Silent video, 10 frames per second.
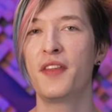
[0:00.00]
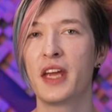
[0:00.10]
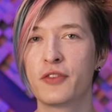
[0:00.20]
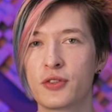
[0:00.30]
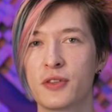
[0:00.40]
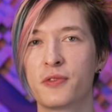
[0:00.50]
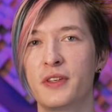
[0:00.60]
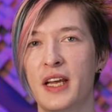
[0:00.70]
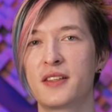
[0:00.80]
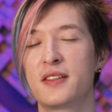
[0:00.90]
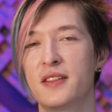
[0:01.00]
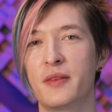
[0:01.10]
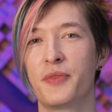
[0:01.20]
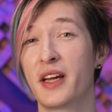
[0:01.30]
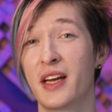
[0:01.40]
and they have a certain finesse to
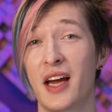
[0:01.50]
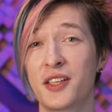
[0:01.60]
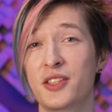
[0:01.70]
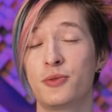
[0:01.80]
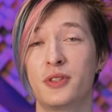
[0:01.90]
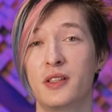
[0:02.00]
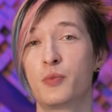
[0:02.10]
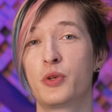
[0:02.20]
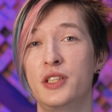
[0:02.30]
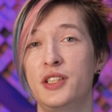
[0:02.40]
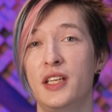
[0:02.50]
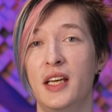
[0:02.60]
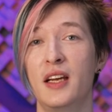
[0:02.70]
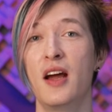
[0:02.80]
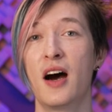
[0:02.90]
them that I actually really
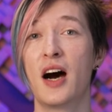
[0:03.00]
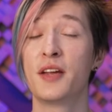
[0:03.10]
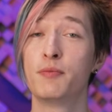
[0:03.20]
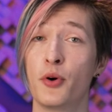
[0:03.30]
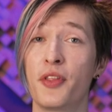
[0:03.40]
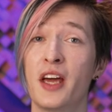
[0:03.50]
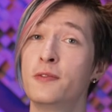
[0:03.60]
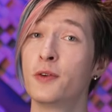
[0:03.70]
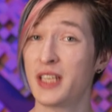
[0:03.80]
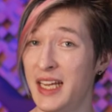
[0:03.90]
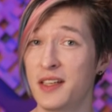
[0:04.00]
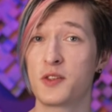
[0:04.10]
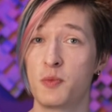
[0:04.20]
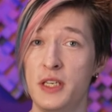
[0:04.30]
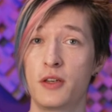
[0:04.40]
appreciate on both headphones
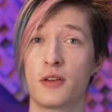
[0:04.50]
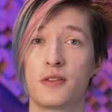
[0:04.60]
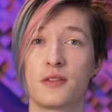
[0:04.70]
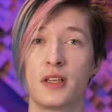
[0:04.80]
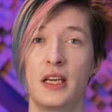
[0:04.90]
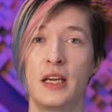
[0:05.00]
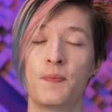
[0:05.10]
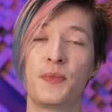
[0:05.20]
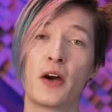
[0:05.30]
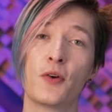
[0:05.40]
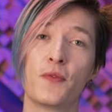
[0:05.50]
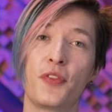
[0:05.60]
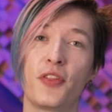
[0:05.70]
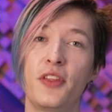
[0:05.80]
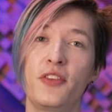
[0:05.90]
and speakers. Now,
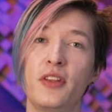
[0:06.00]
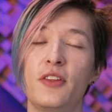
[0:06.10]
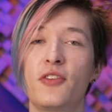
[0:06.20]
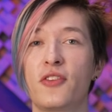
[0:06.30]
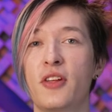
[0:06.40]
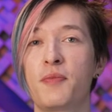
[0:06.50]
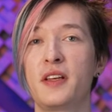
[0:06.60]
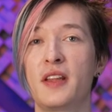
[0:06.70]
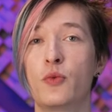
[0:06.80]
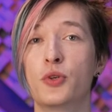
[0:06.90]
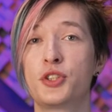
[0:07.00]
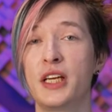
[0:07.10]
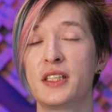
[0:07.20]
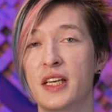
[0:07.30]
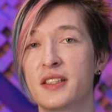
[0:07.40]
this is something that will
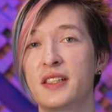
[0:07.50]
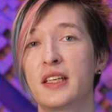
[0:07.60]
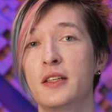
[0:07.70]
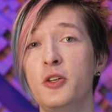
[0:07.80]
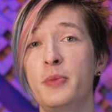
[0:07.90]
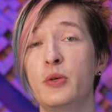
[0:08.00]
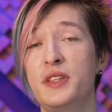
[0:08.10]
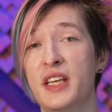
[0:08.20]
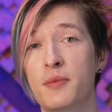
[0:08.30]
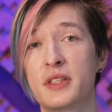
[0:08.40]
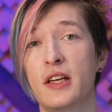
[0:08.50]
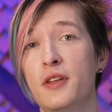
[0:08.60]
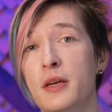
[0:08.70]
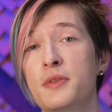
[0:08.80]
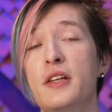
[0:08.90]
change, as I said, a little bit with the
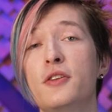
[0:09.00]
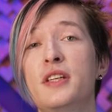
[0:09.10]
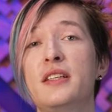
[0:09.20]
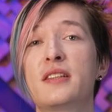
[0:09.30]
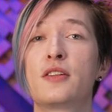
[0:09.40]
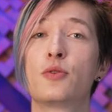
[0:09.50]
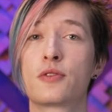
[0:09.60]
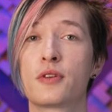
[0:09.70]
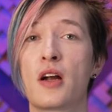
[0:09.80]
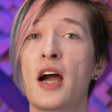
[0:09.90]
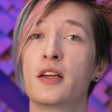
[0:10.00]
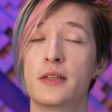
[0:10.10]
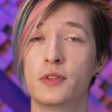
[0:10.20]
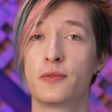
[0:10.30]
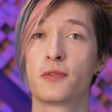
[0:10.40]
M-Scaler. The M-Scaler takes that to a certain higher
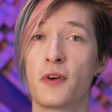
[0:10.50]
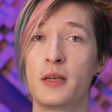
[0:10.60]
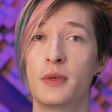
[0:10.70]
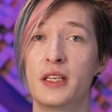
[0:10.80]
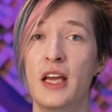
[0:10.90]
level of refinement.